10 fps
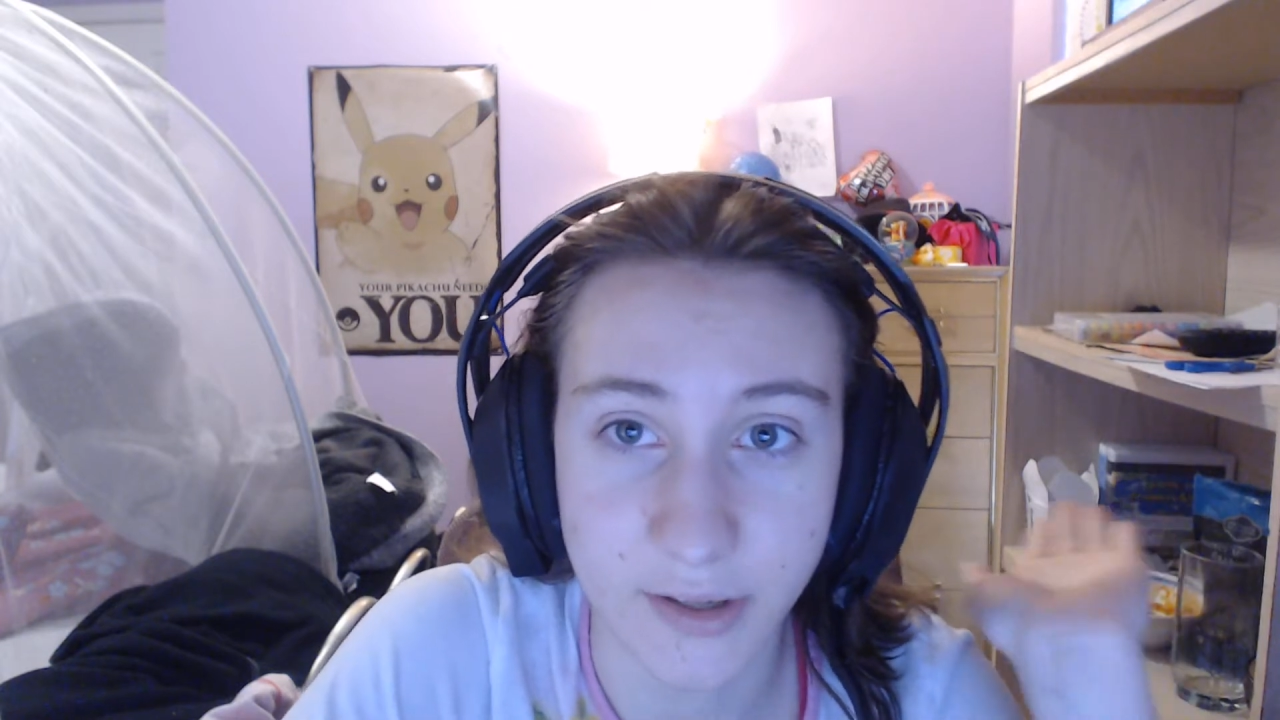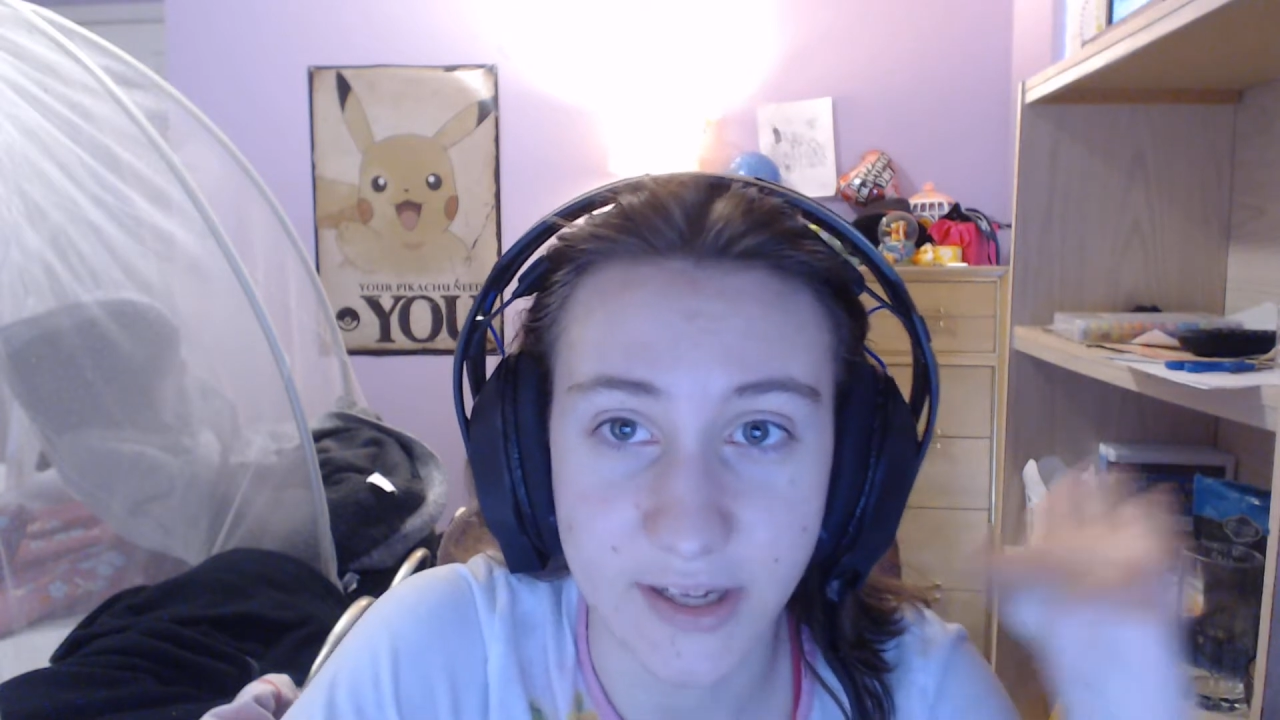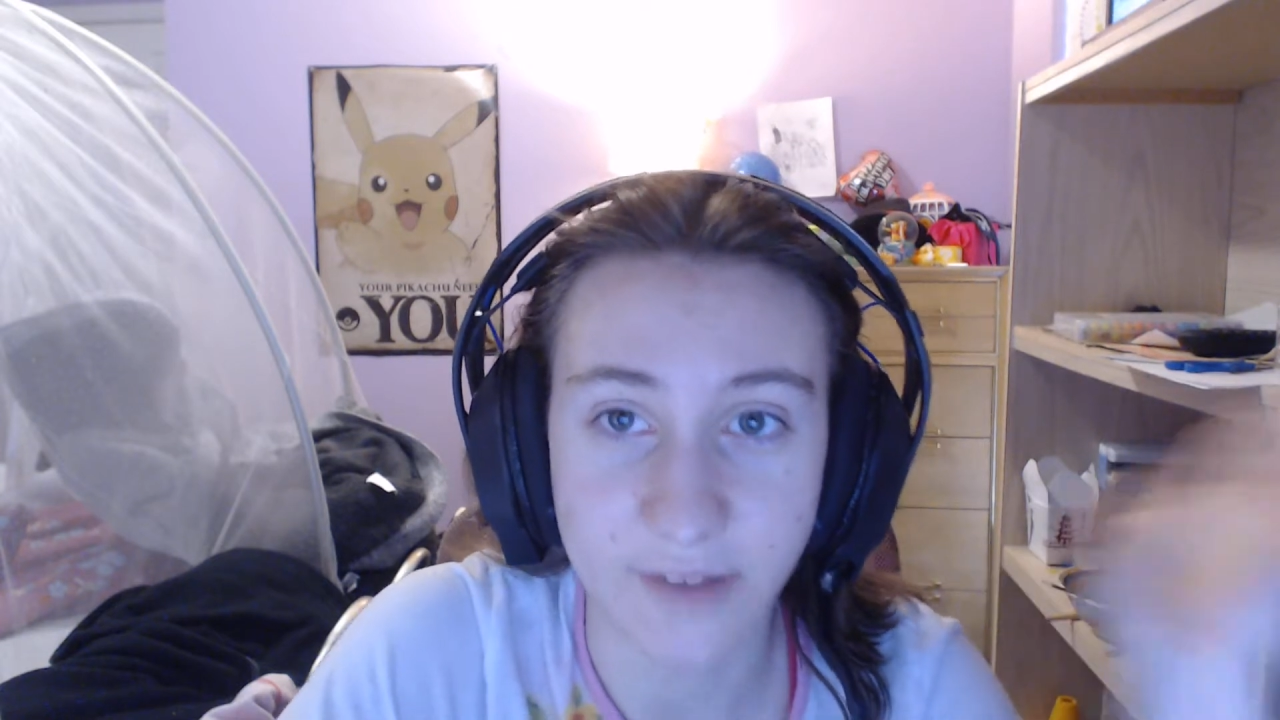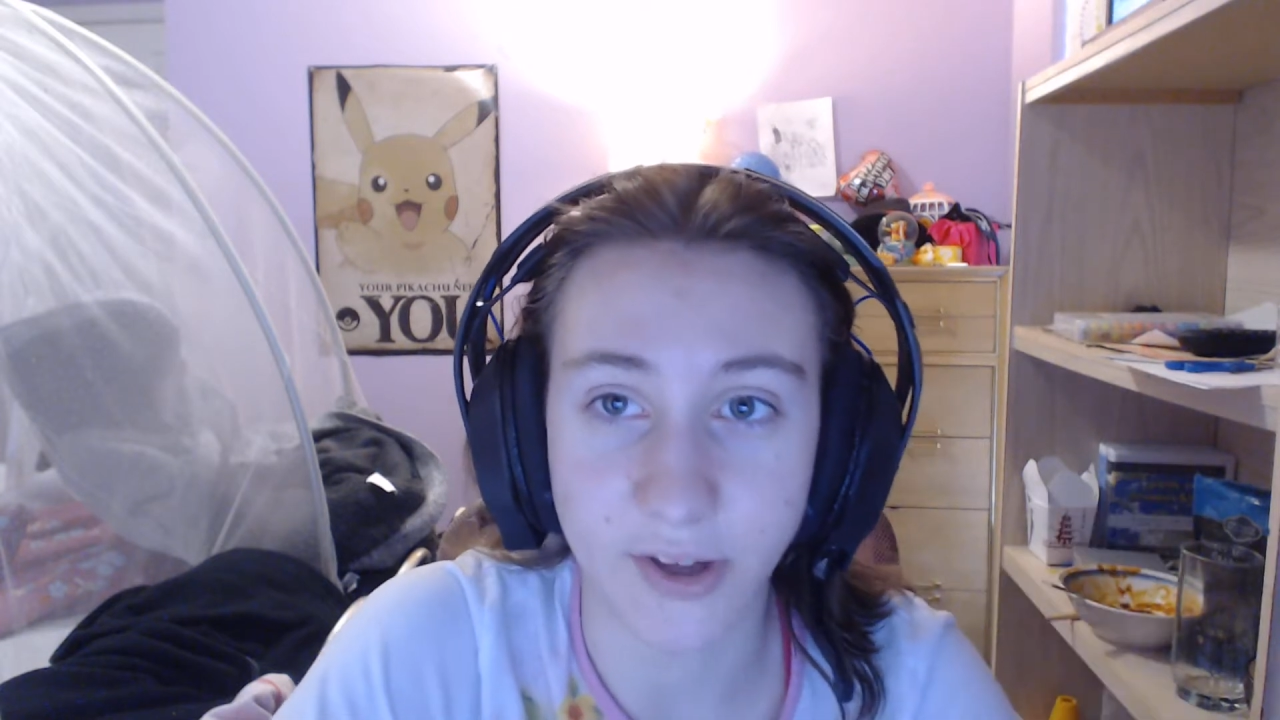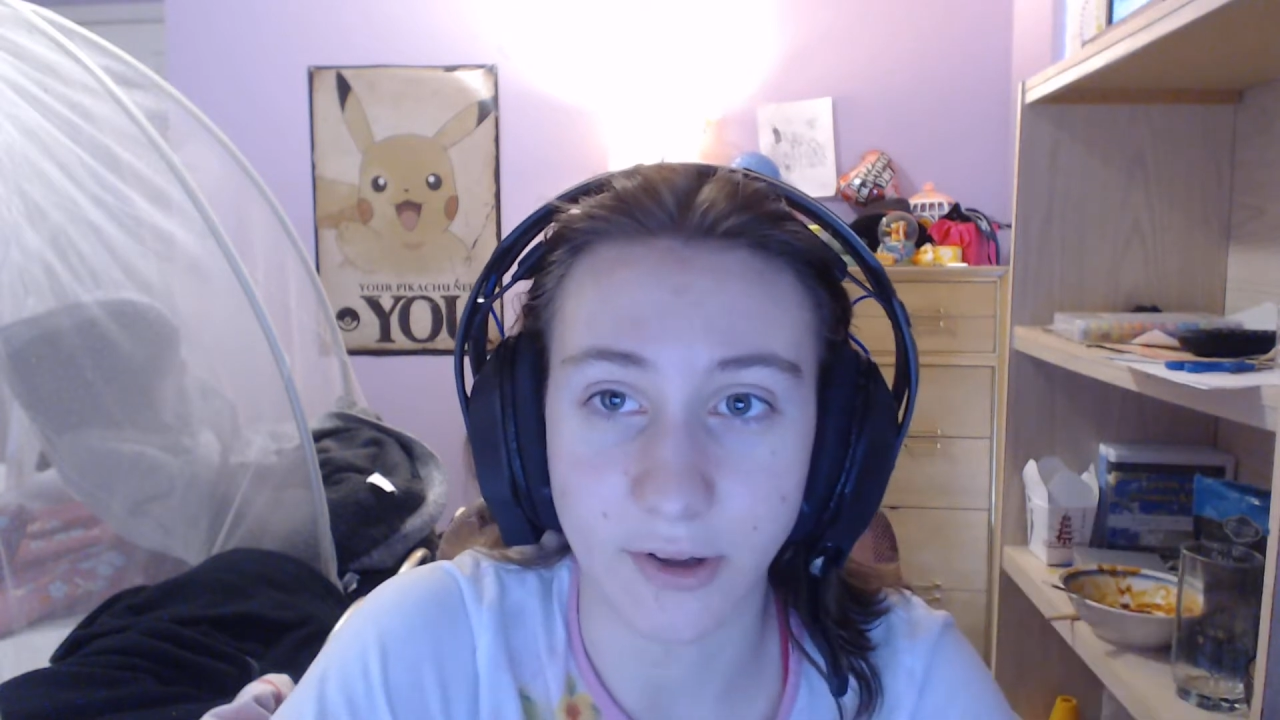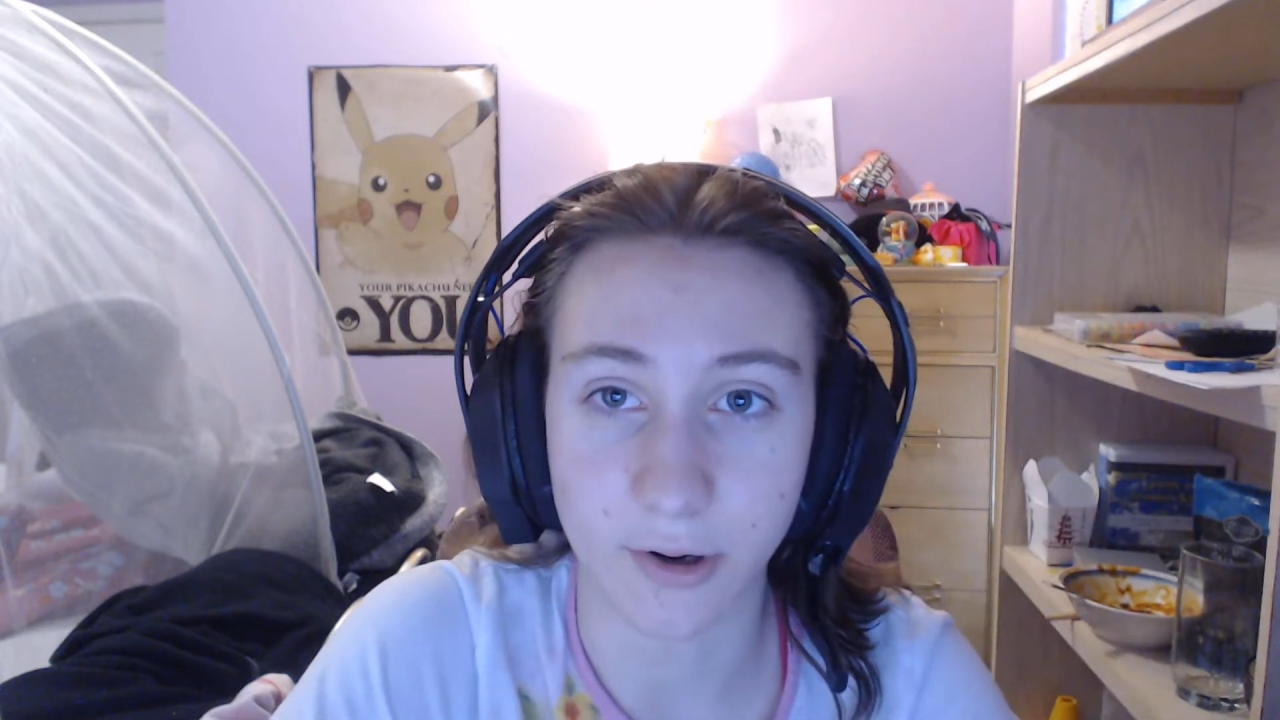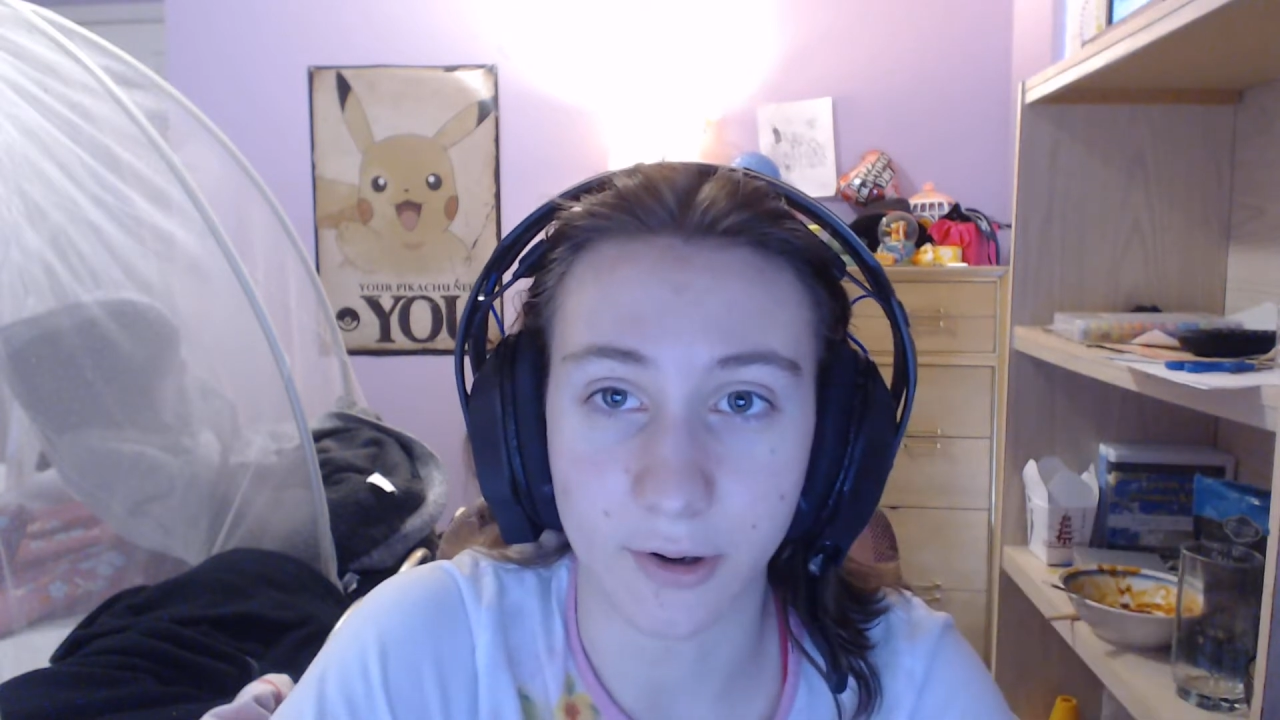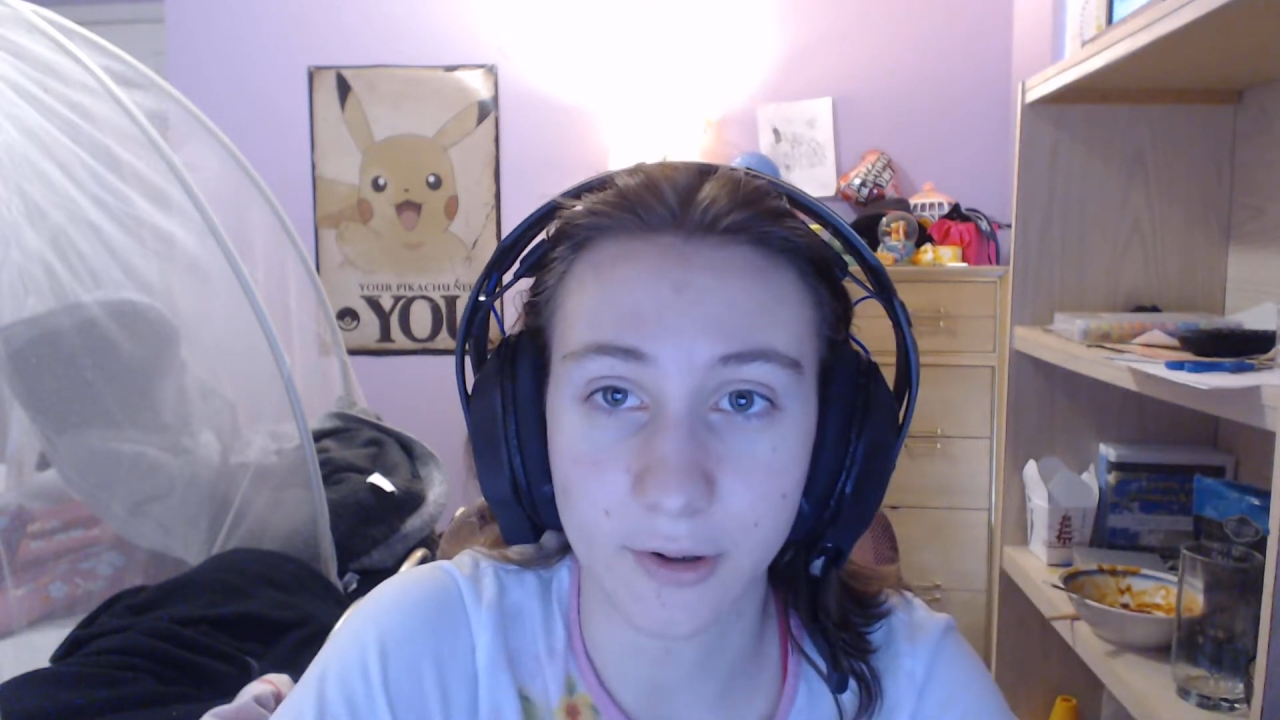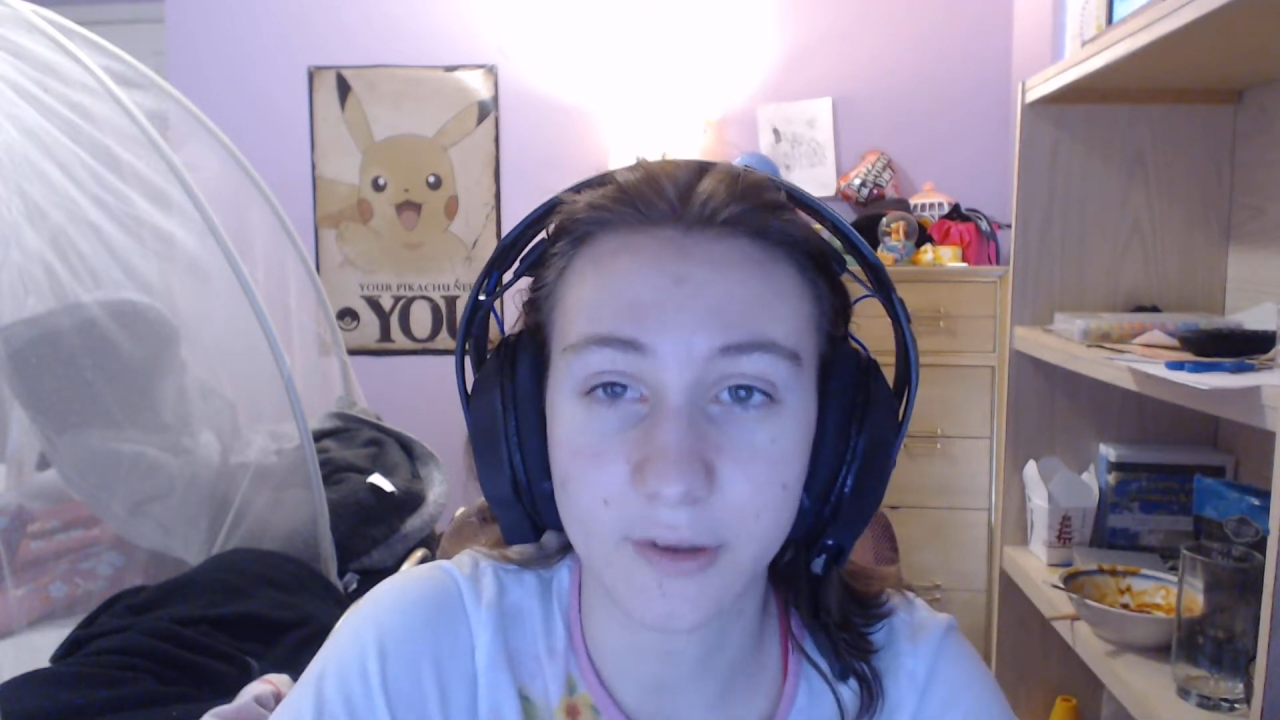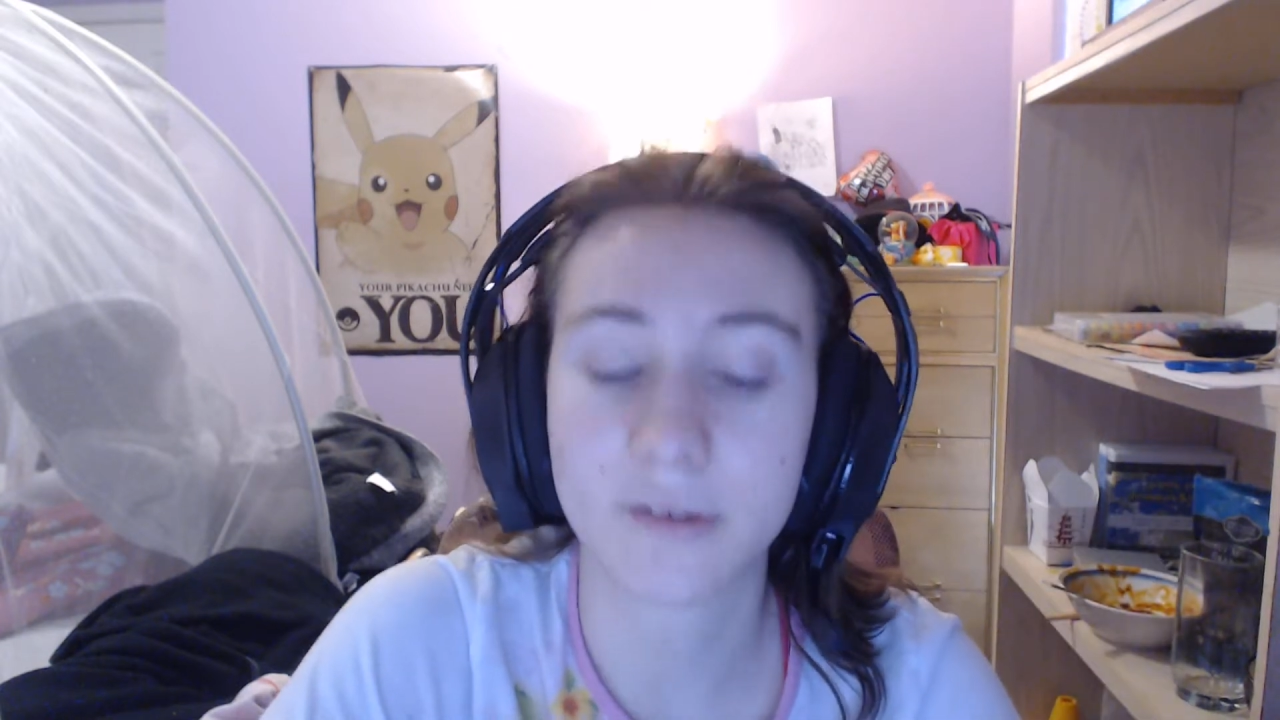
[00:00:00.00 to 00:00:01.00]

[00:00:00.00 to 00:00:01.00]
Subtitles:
DeviantArt.